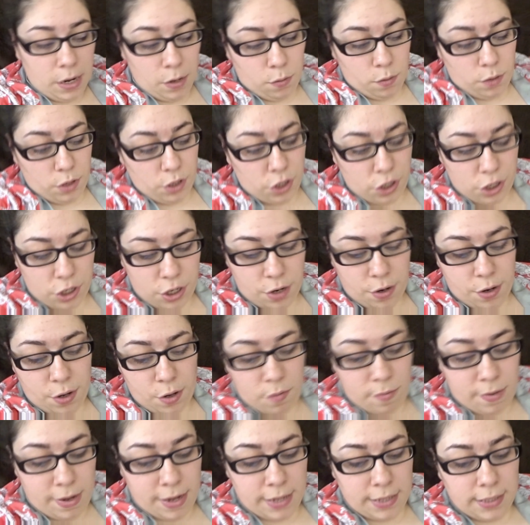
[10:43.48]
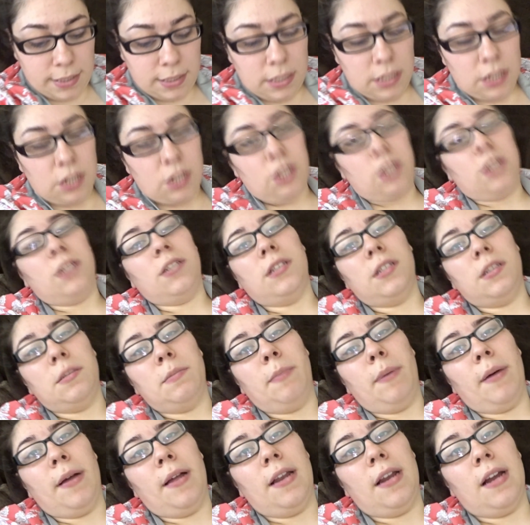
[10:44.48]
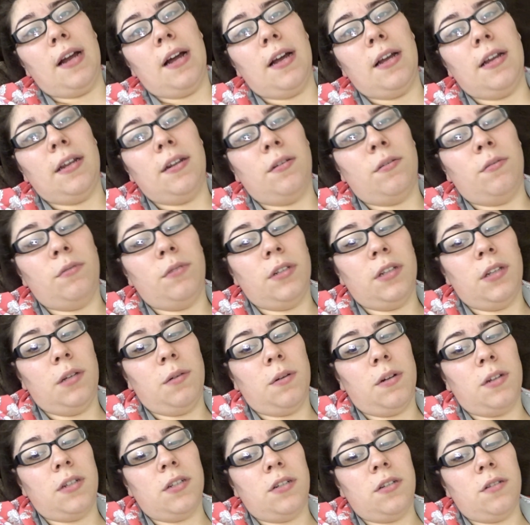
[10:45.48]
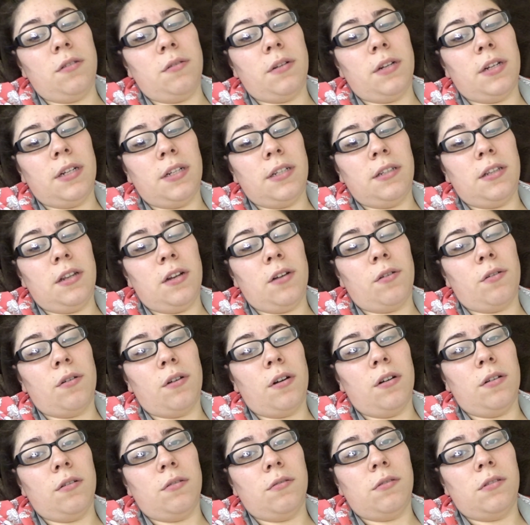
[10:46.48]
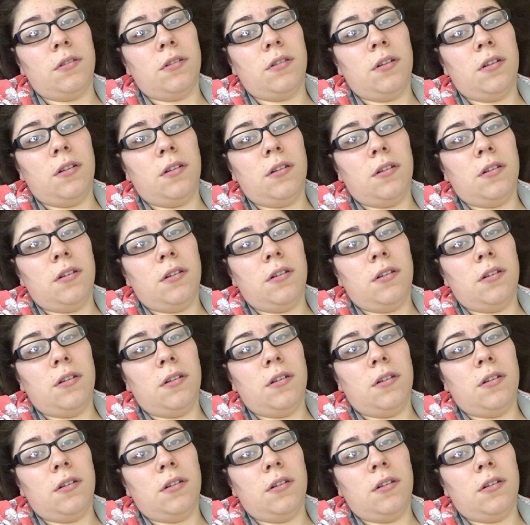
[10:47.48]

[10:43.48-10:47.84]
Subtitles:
I would show you my incisions, but I don't really want to because they're gross.